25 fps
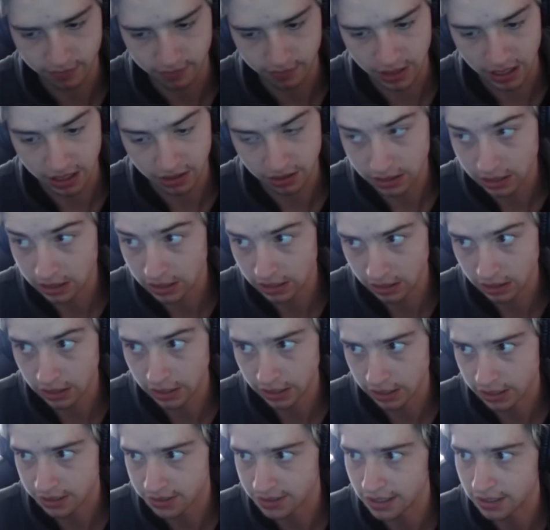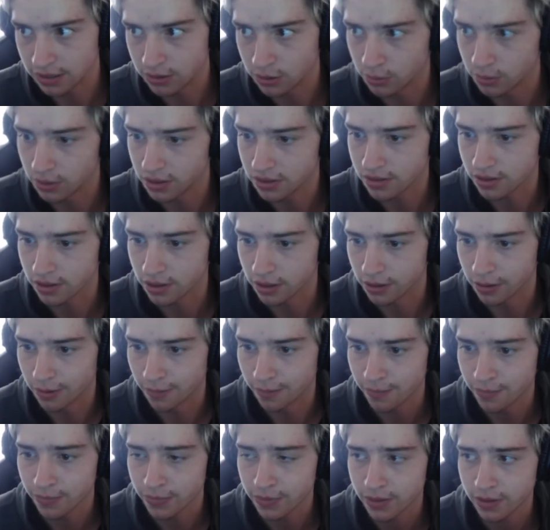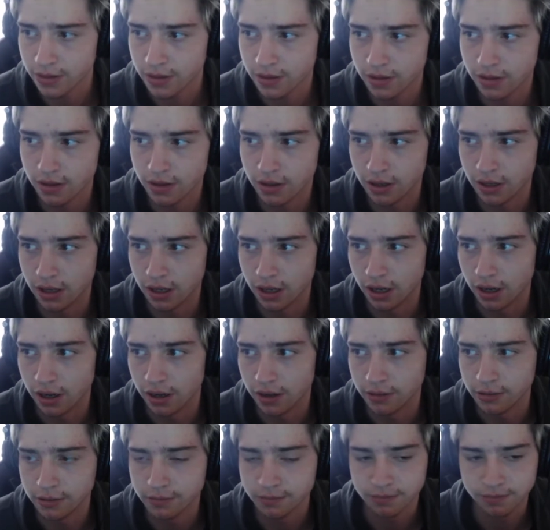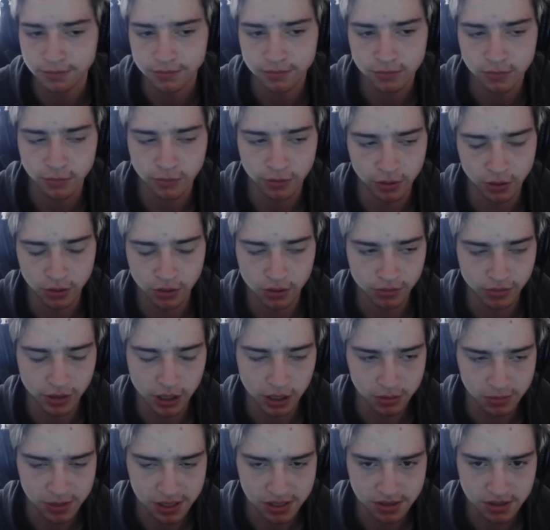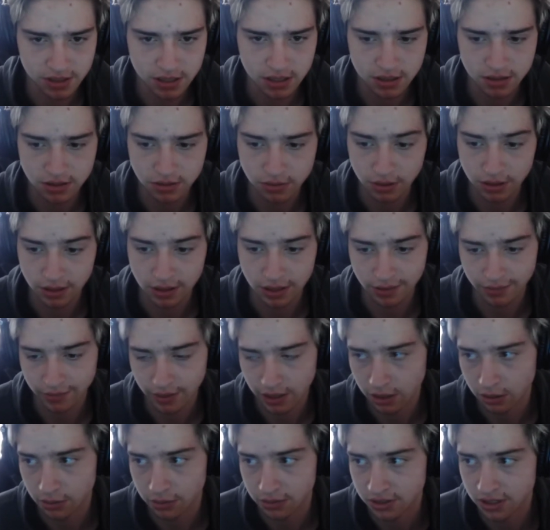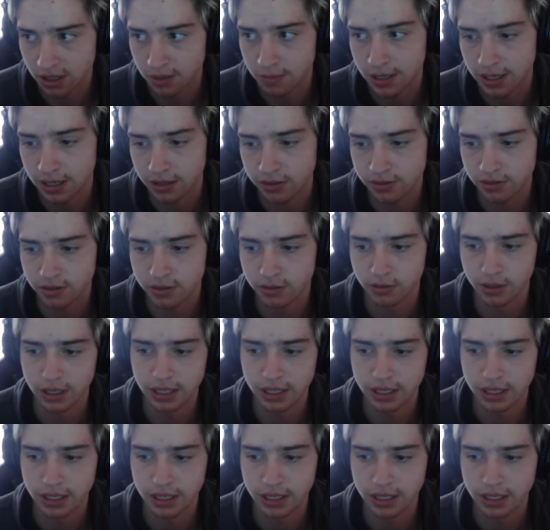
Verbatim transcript: I think, like I said, two weeks ago, uh, for the Firebase Easter That video is coming out soon.